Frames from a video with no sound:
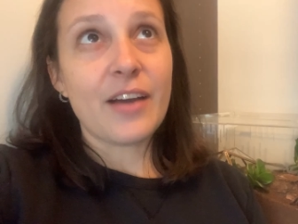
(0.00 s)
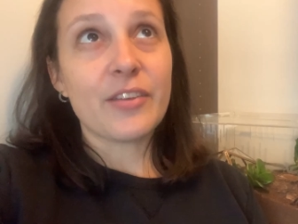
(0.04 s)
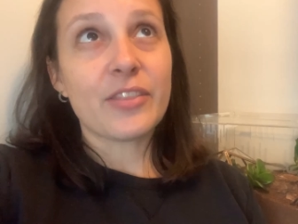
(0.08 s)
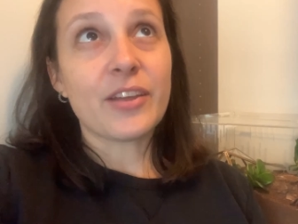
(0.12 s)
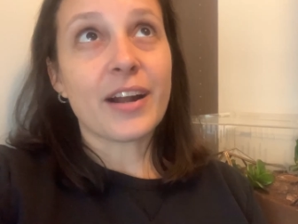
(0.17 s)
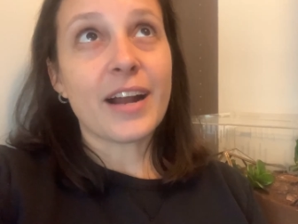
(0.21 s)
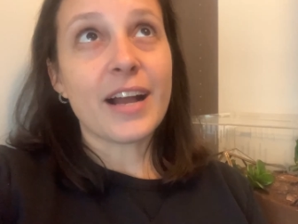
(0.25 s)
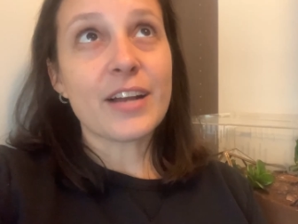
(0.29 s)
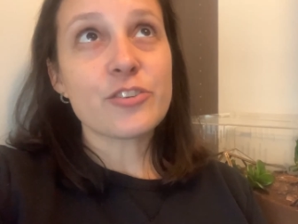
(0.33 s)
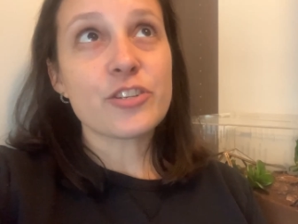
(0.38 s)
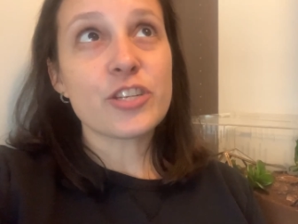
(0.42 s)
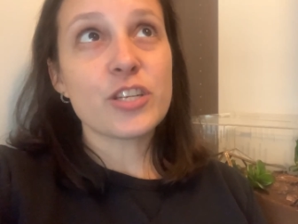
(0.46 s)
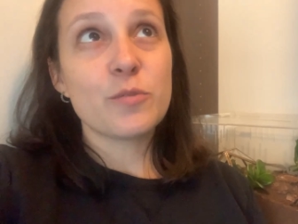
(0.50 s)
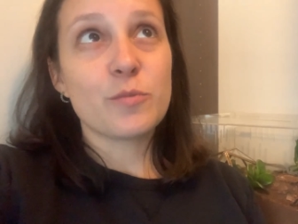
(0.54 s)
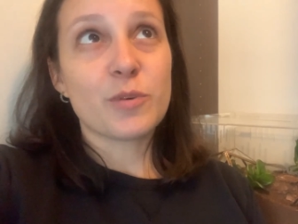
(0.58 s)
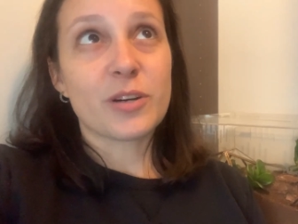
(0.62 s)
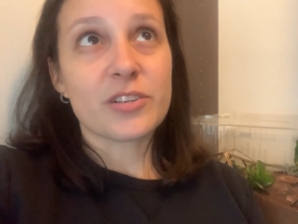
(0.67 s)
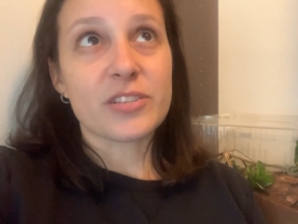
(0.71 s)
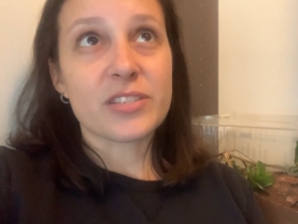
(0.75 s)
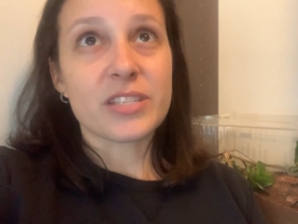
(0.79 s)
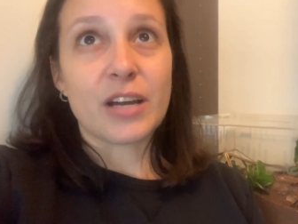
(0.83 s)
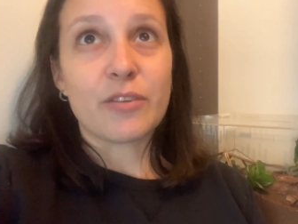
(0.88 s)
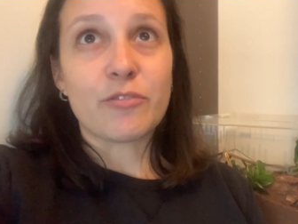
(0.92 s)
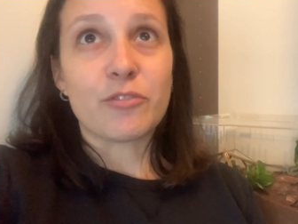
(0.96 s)
there actually
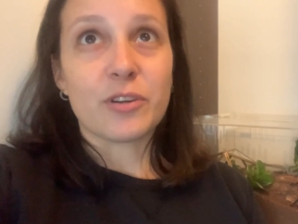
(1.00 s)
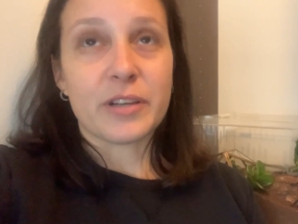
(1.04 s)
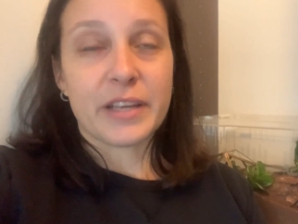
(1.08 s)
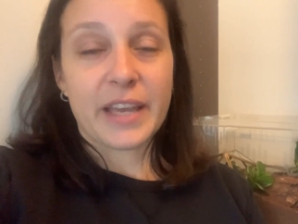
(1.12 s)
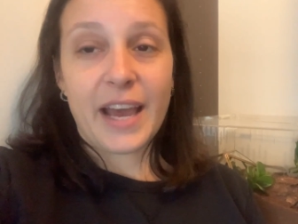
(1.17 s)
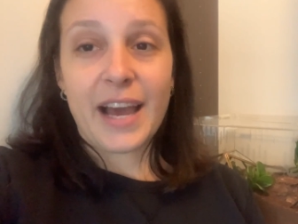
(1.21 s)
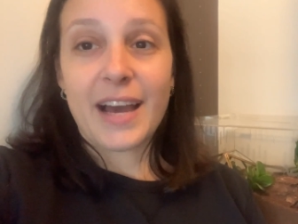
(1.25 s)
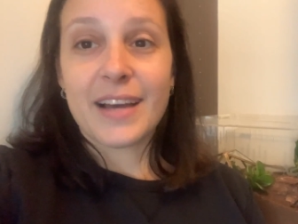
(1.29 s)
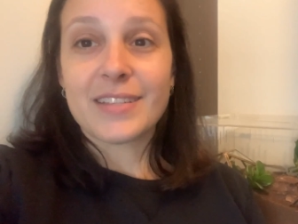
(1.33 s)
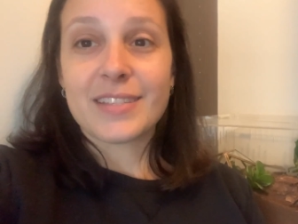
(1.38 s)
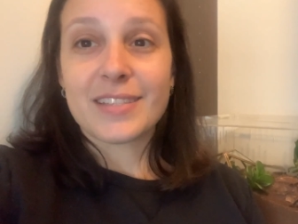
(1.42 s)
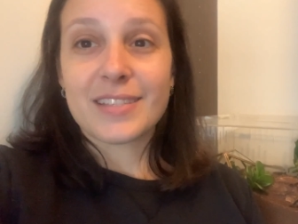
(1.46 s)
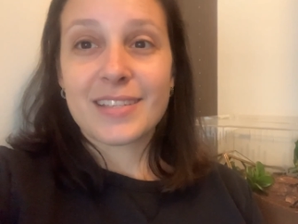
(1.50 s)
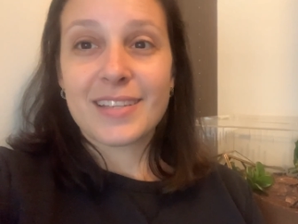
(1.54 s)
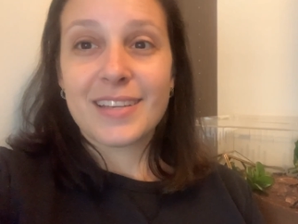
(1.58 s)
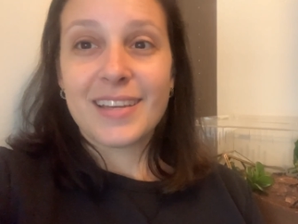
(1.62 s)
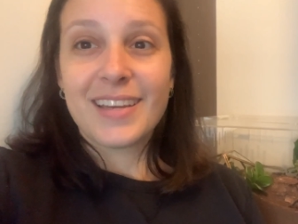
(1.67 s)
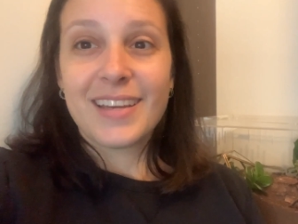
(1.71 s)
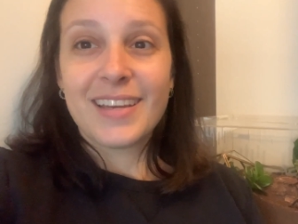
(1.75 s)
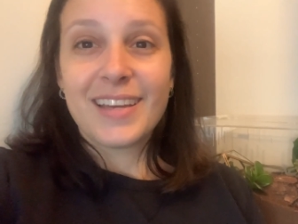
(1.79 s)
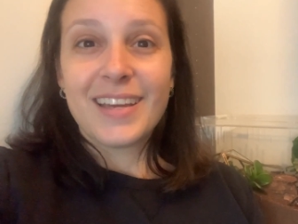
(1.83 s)
were several cats